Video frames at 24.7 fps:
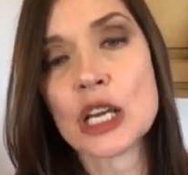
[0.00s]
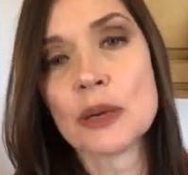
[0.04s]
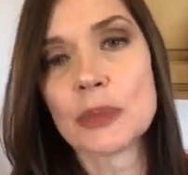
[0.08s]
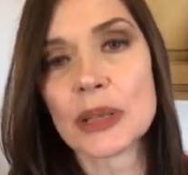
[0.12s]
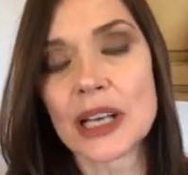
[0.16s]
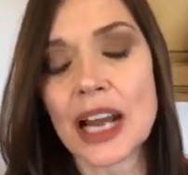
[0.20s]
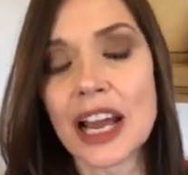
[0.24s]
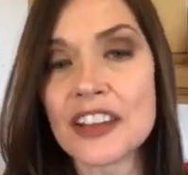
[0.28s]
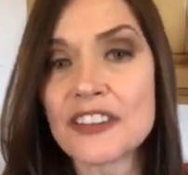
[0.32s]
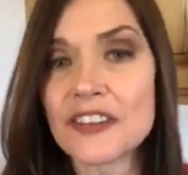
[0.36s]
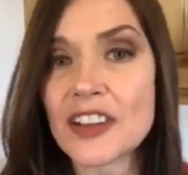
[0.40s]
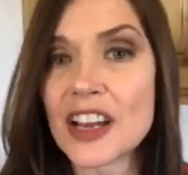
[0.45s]

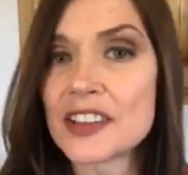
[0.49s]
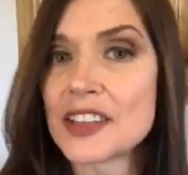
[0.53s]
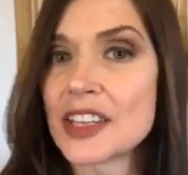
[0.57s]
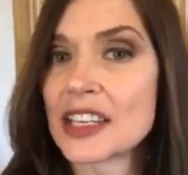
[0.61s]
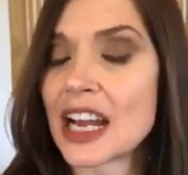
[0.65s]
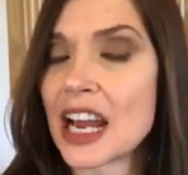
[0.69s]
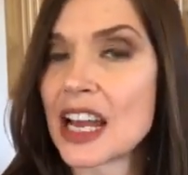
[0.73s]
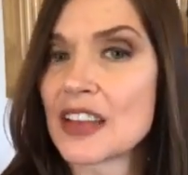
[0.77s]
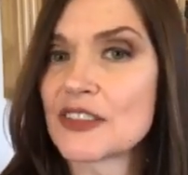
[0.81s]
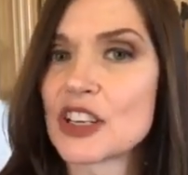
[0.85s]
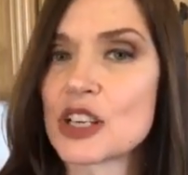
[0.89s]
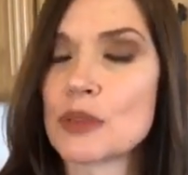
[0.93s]
But I find
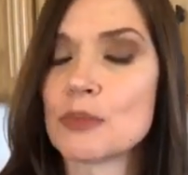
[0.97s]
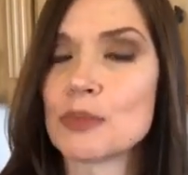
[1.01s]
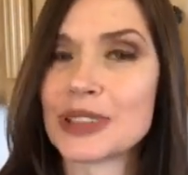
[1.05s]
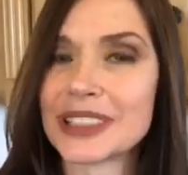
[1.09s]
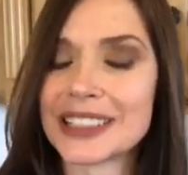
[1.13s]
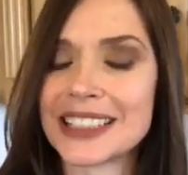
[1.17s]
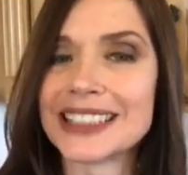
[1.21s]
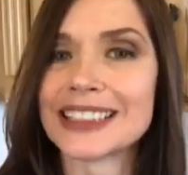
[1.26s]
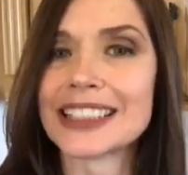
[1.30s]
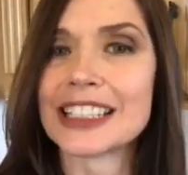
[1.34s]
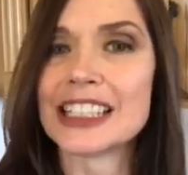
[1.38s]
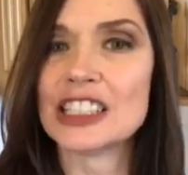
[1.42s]
that I've
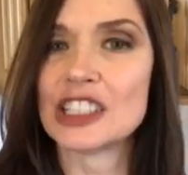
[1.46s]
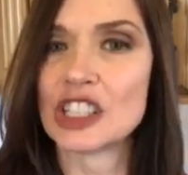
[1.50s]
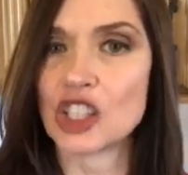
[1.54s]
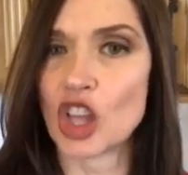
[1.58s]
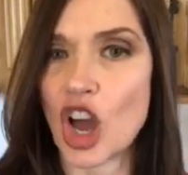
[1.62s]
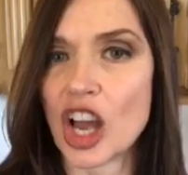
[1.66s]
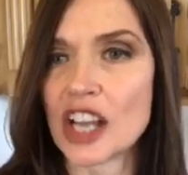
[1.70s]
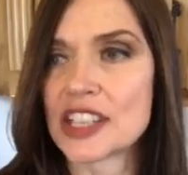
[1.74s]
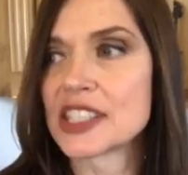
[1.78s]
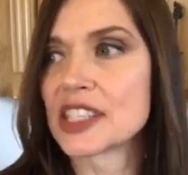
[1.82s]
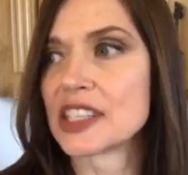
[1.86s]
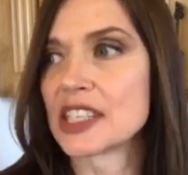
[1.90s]
completely
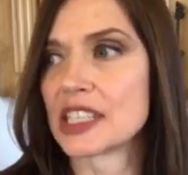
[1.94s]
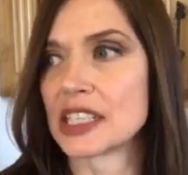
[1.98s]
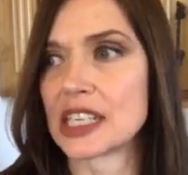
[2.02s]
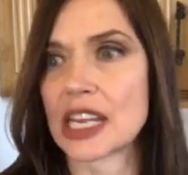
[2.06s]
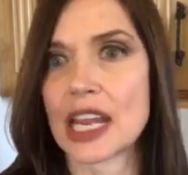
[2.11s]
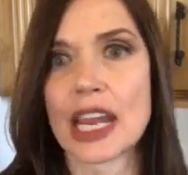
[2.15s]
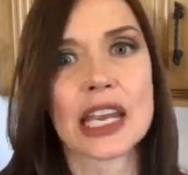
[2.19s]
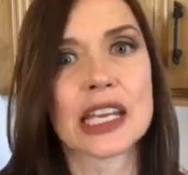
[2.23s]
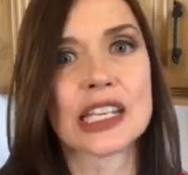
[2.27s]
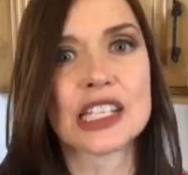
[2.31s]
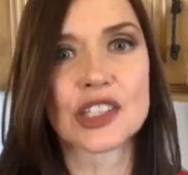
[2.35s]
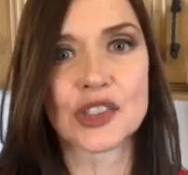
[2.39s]
lost the
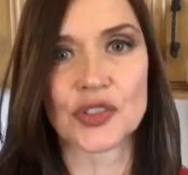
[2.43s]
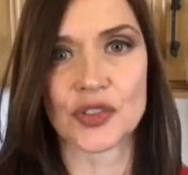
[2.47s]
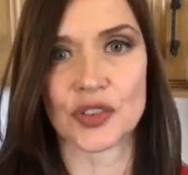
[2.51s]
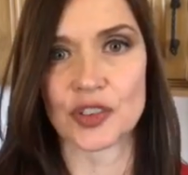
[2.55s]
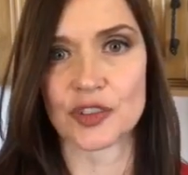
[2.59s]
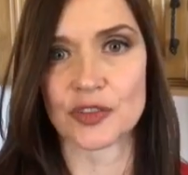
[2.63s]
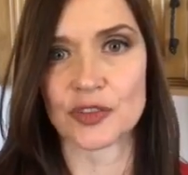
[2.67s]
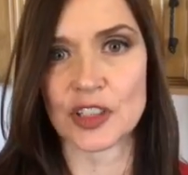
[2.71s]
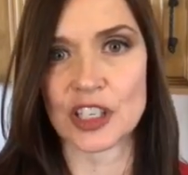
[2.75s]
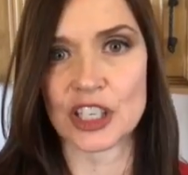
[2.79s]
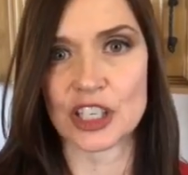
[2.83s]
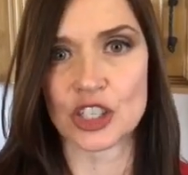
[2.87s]
taste
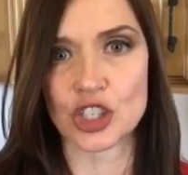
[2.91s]
for fish.